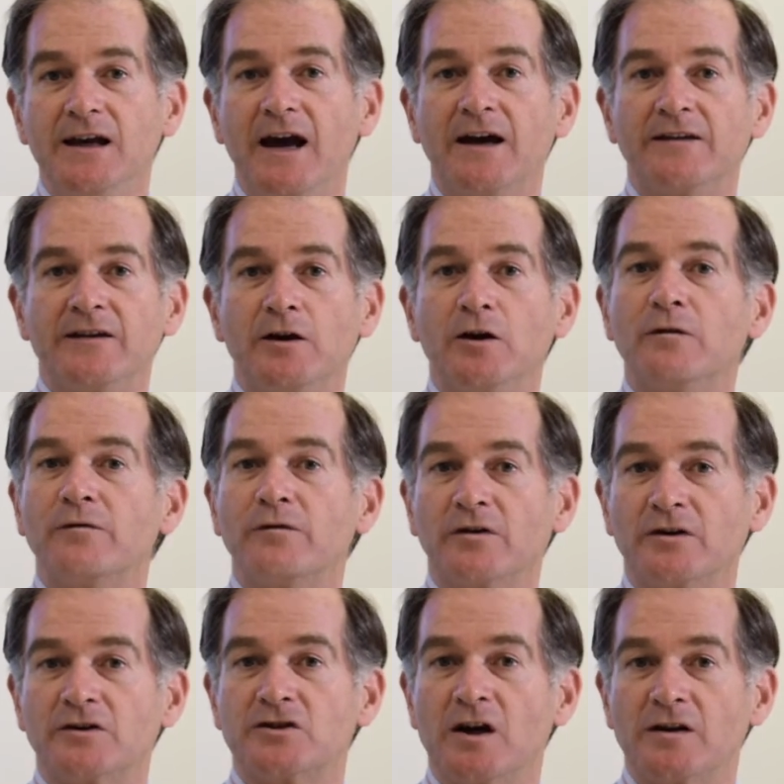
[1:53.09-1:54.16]
and they
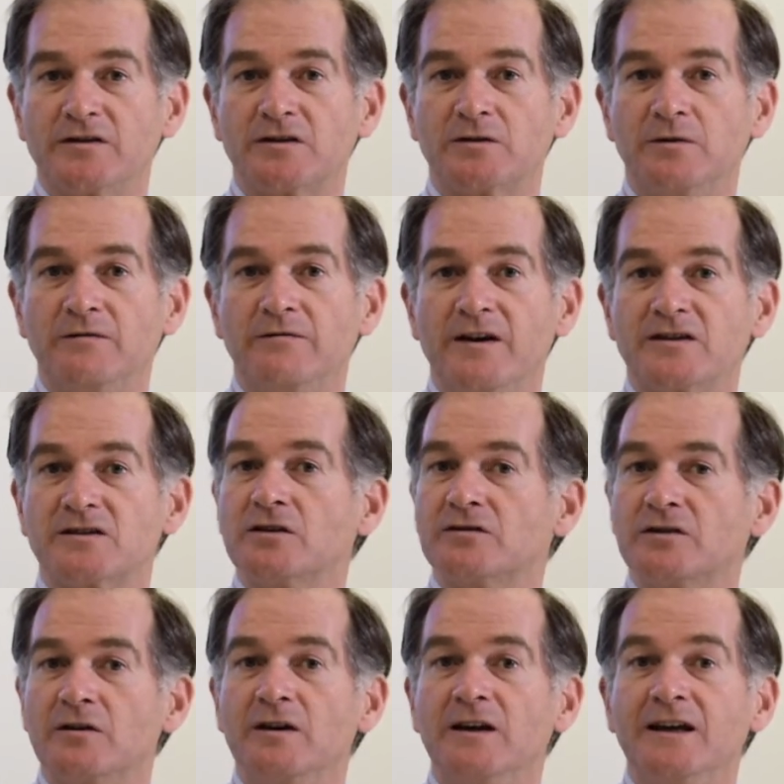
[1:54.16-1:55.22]
offer a chance to invest
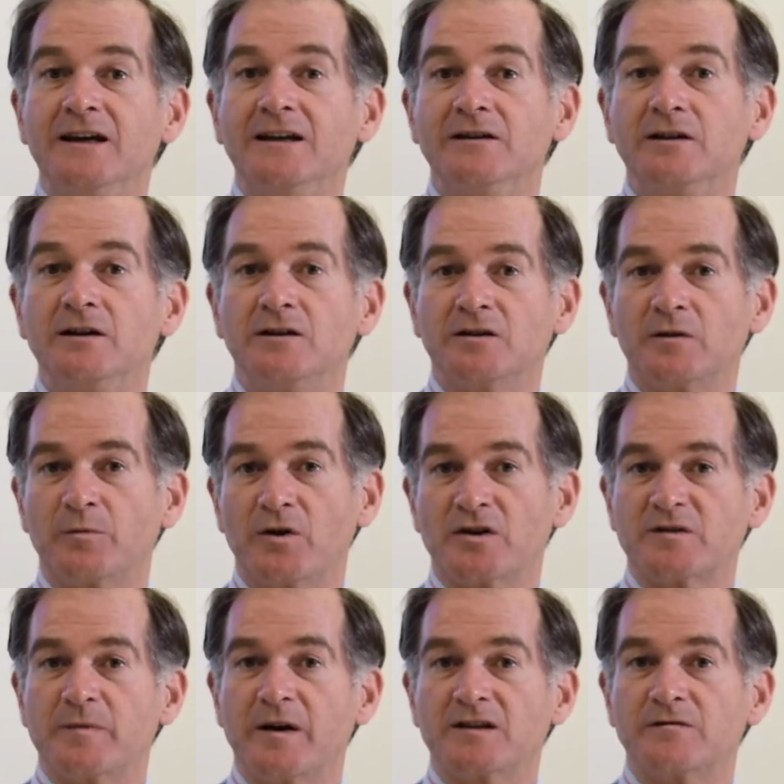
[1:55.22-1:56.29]
not only in the
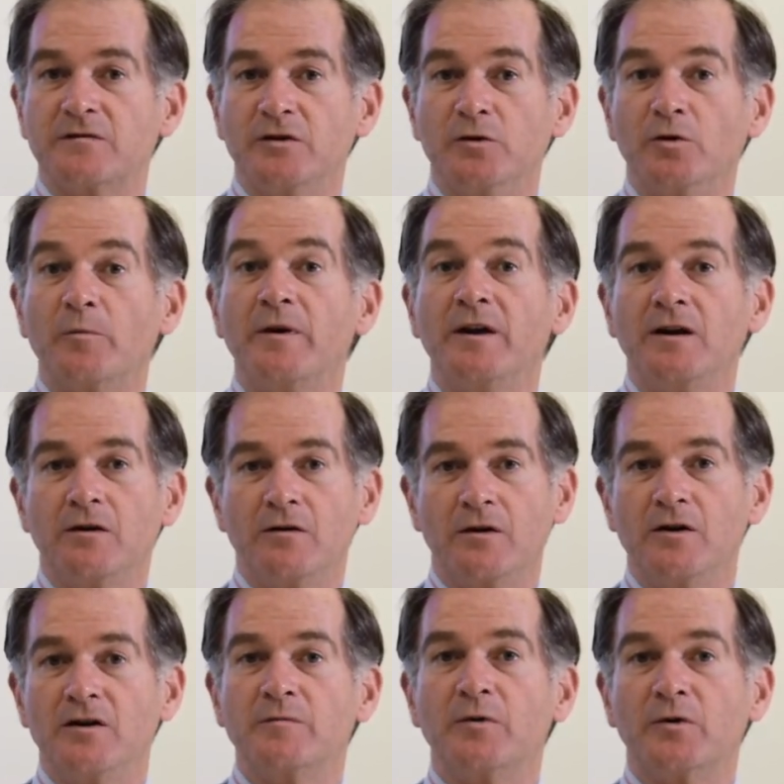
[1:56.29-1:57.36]
prospects for European growth,